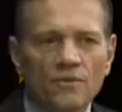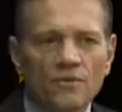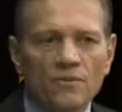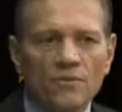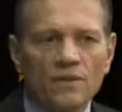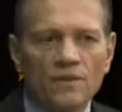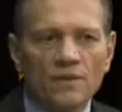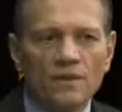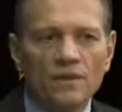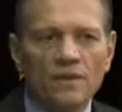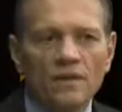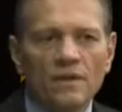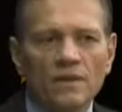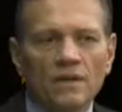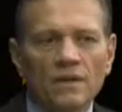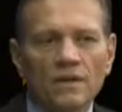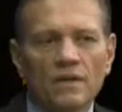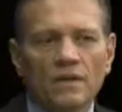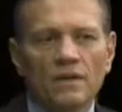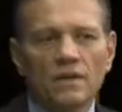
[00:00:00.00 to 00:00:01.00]
3
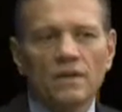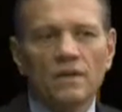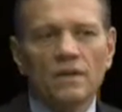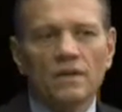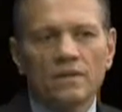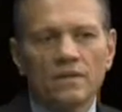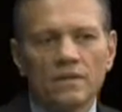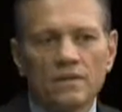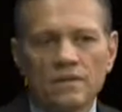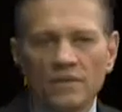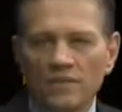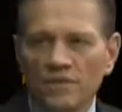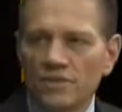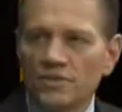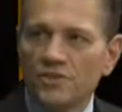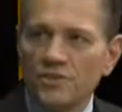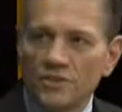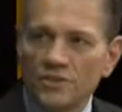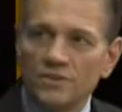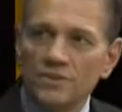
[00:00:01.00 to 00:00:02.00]

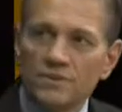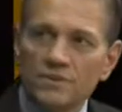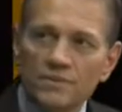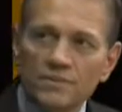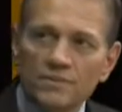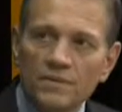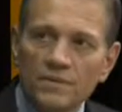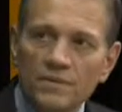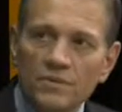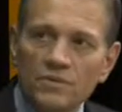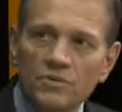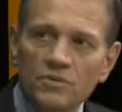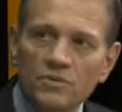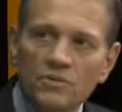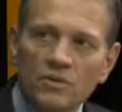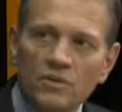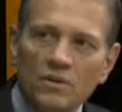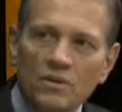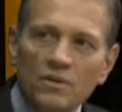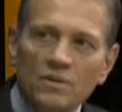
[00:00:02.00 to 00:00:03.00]
divisions, and those
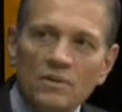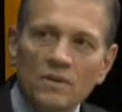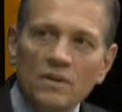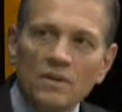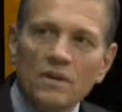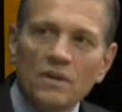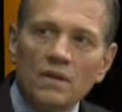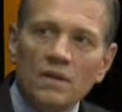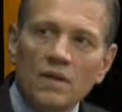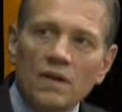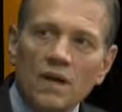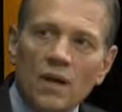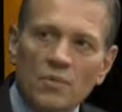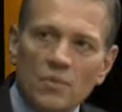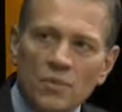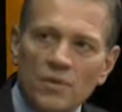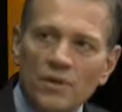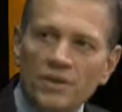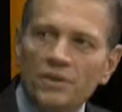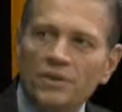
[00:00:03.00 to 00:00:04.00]
are our
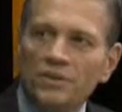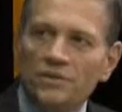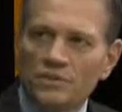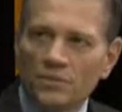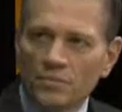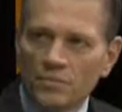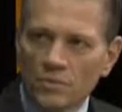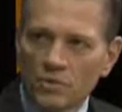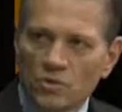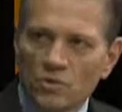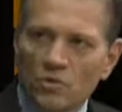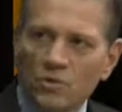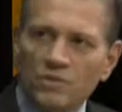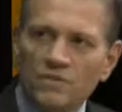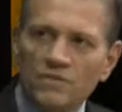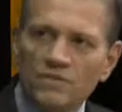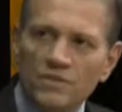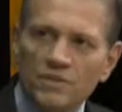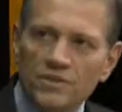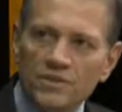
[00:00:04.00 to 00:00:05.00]
Operations or Patrol
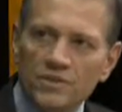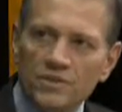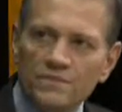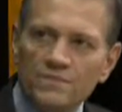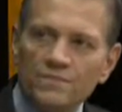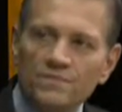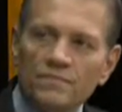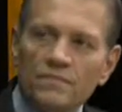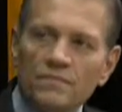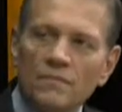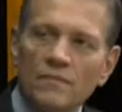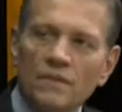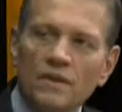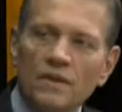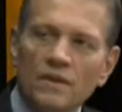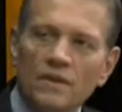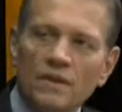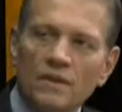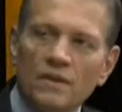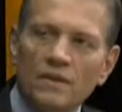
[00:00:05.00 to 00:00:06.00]
Division,
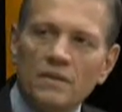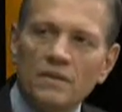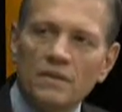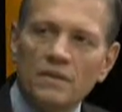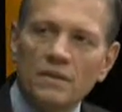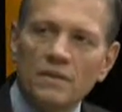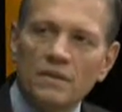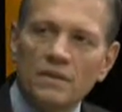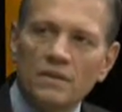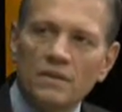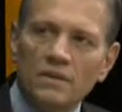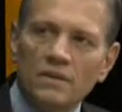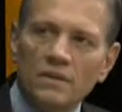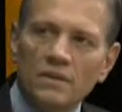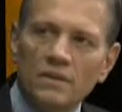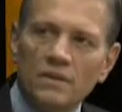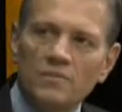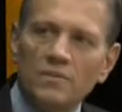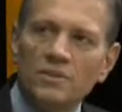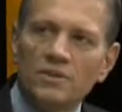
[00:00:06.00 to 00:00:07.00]
and the
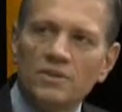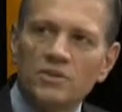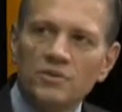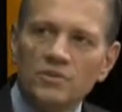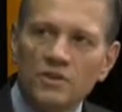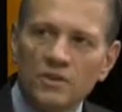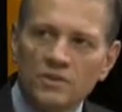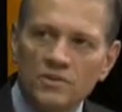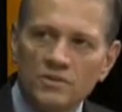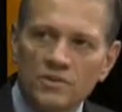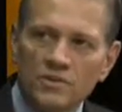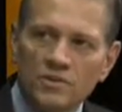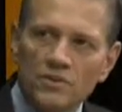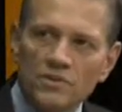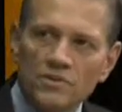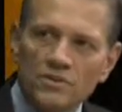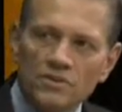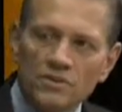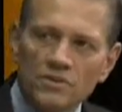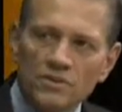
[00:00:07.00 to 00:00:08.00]
Administrative
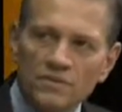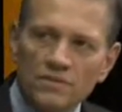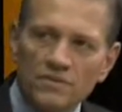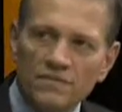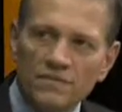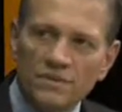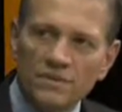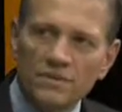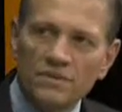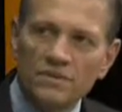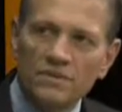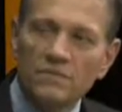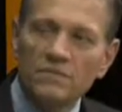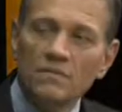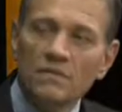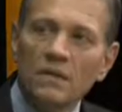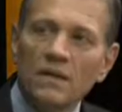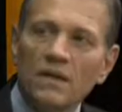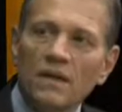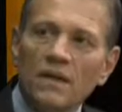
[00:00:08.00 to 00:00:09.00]
Services Division,
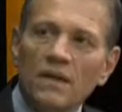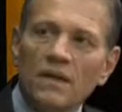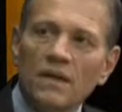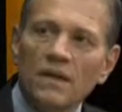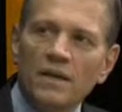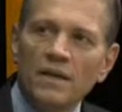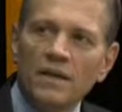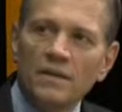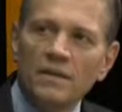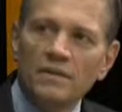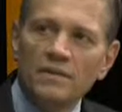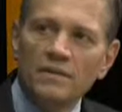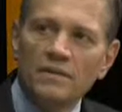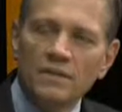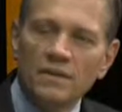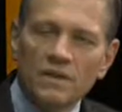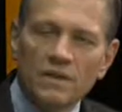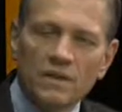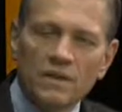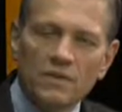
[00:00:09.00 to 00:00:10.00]
and
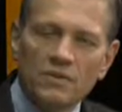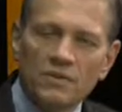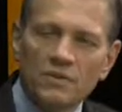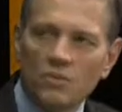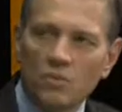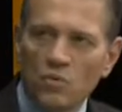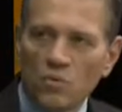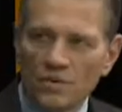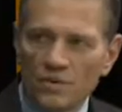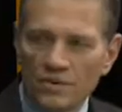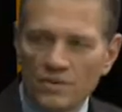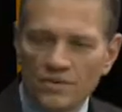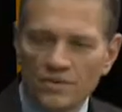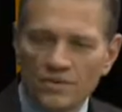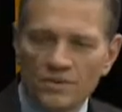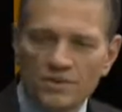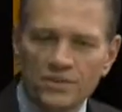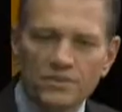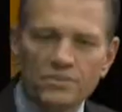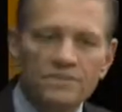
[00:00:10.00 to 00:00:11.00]
Support
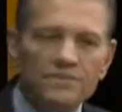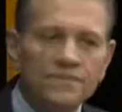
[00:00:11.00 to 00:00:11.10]
Division.